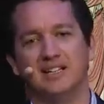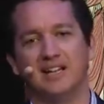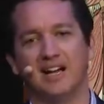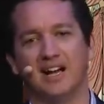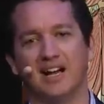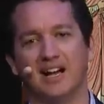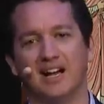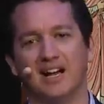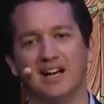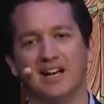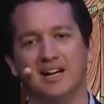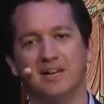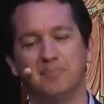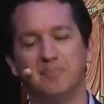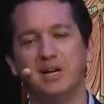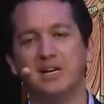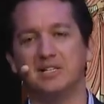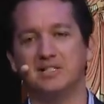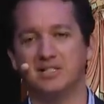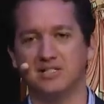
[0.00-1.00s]
Uh,
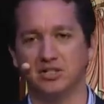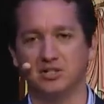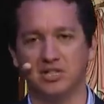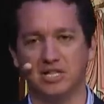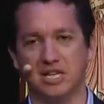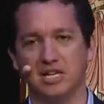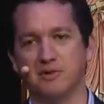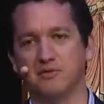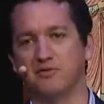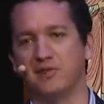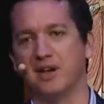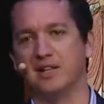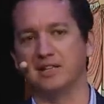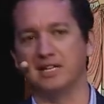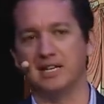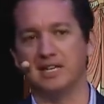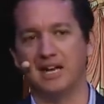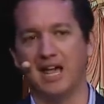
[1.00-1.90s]
but it's still kid friendly.